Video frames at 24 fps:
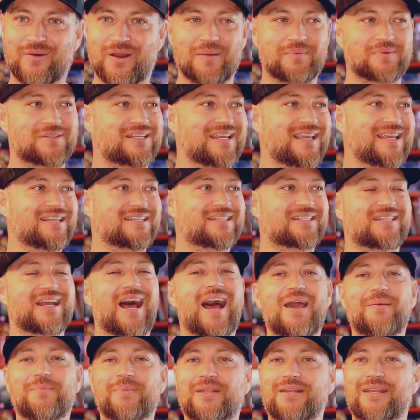When I'm seeing
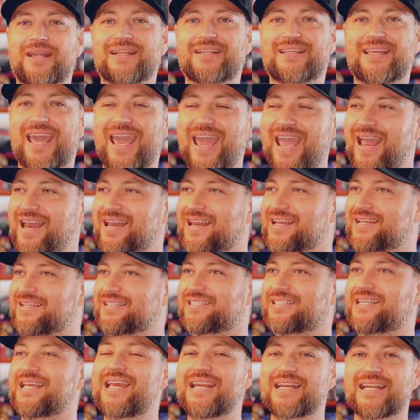Simon and Kate
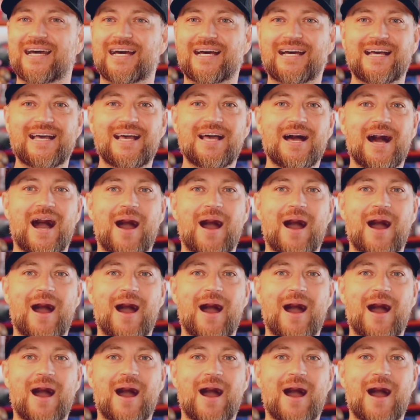and Dina,